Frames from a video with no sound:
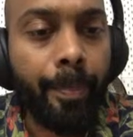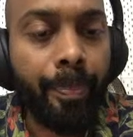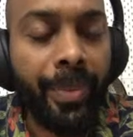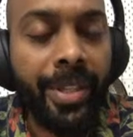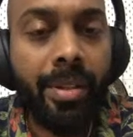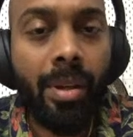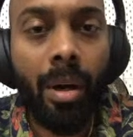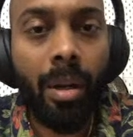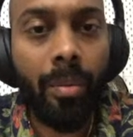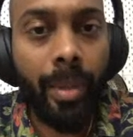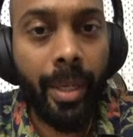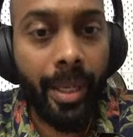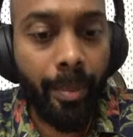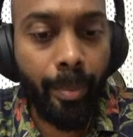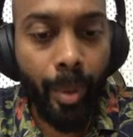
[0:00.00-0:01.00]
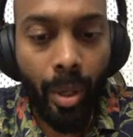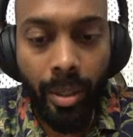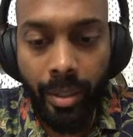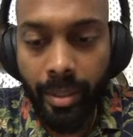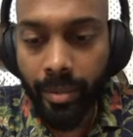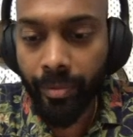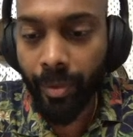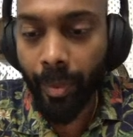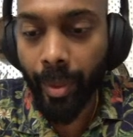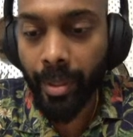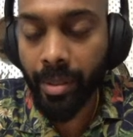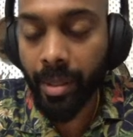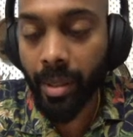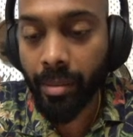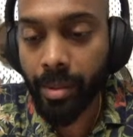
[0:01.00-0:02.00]
These are all very important
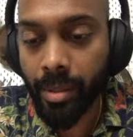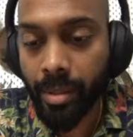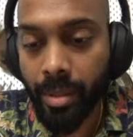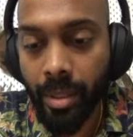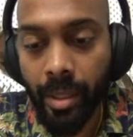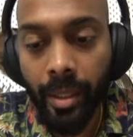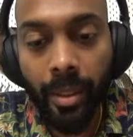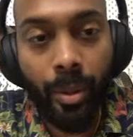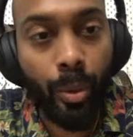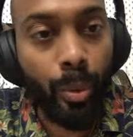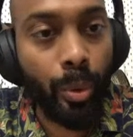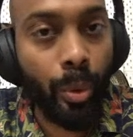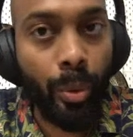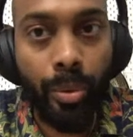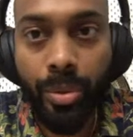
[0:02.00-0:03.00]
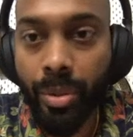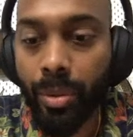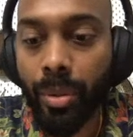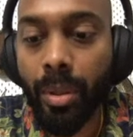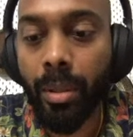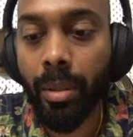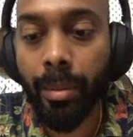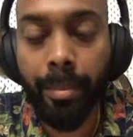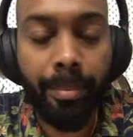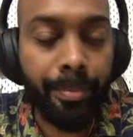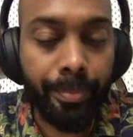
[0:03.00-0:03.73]
information. I'm just sitting too close to the